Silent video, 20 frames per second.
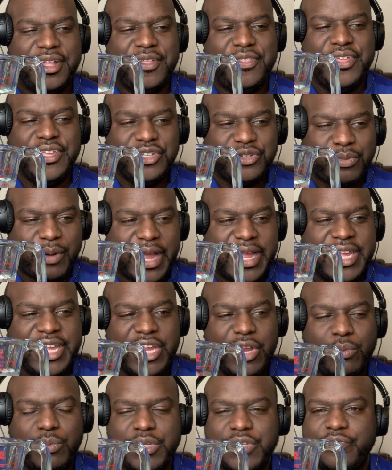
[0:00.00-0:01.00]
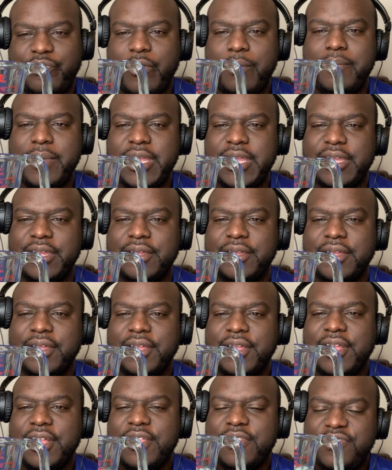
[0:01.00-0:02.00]
This right here was for me.
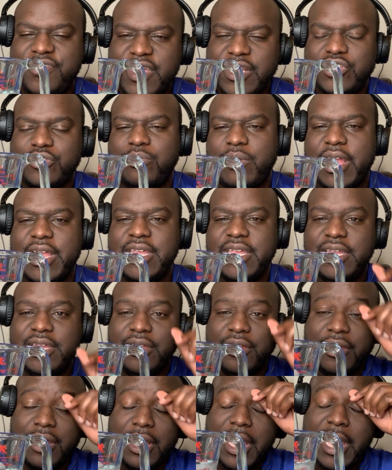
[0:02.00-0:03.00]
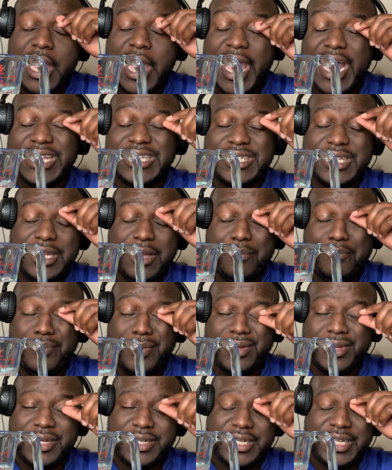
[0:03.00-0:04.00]
This right here has the
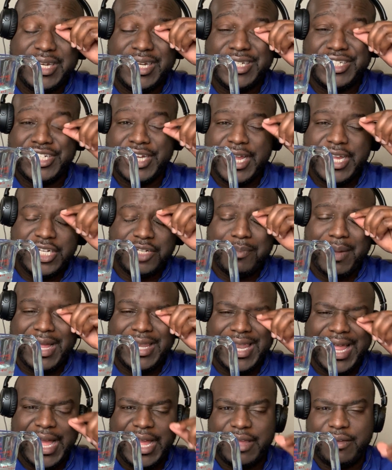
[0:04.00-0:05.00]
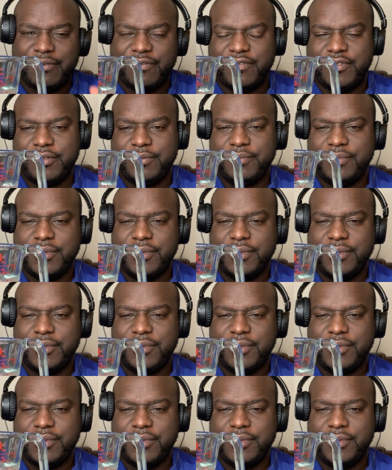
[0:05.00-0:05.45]
ability to change my life.